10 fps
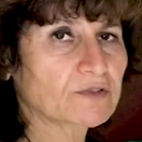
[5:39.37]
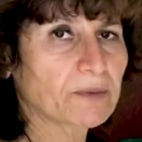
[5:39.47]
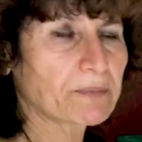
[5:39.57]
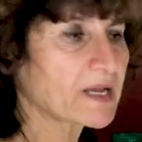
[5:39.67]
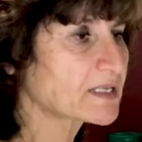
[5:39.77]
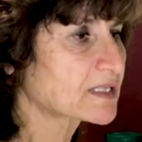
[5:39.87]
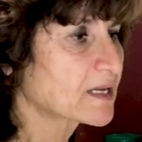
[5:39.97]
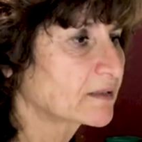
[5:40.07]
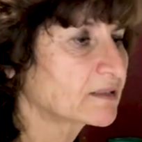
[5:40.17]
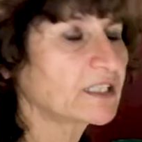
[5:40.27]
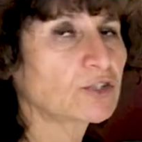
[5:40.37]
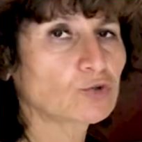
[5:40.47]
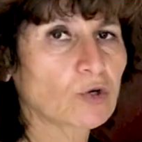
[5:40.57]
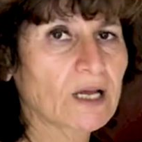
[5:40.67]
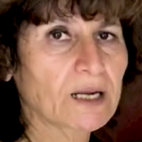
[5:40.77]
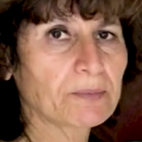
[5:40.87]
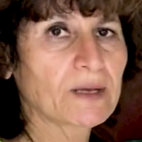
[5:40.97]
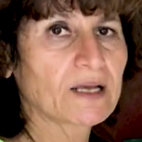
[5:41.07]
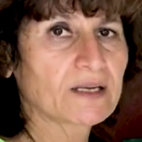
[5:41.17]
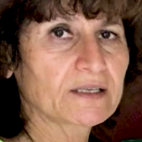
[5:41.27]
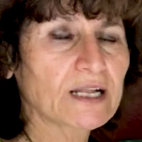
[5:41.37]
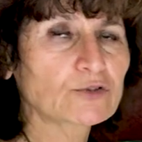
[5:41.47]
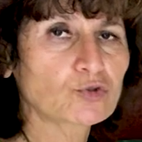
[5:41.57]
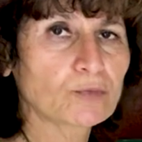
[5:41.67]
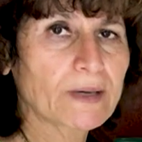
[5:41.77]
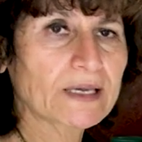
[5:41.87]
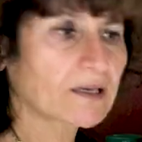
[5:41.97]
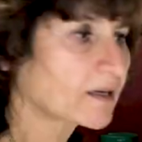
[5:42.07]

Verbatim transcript: of the best thing to help not to make